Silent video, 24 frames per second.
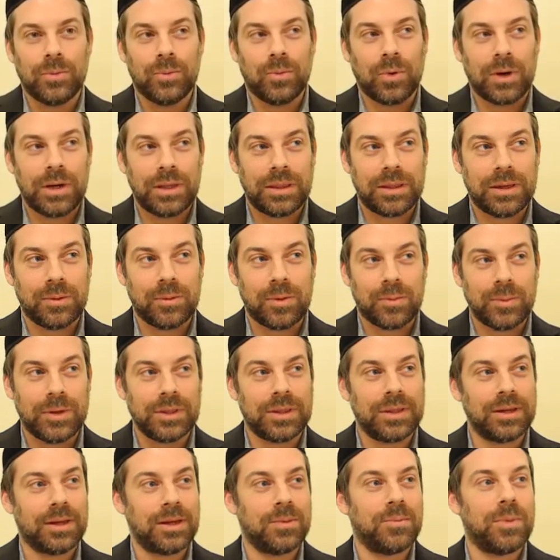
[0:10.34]
One thing when we
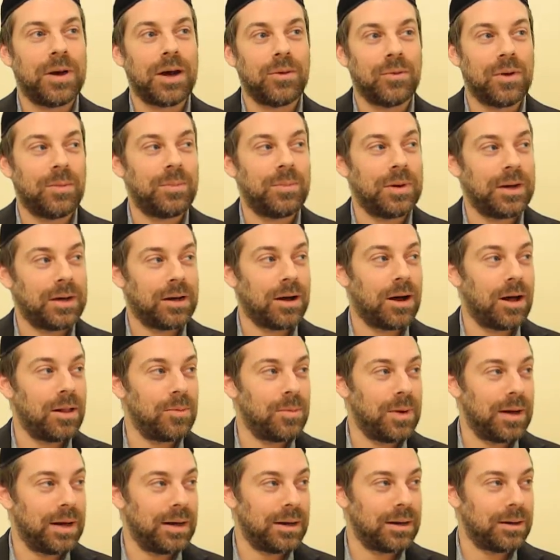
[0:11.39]
think about Rabbi
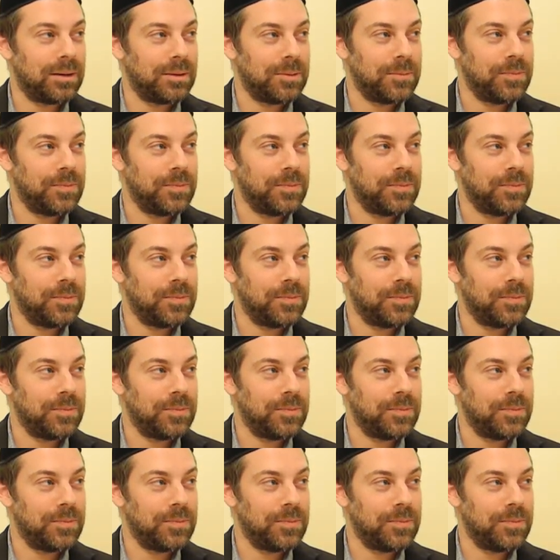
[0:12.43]
Carlebach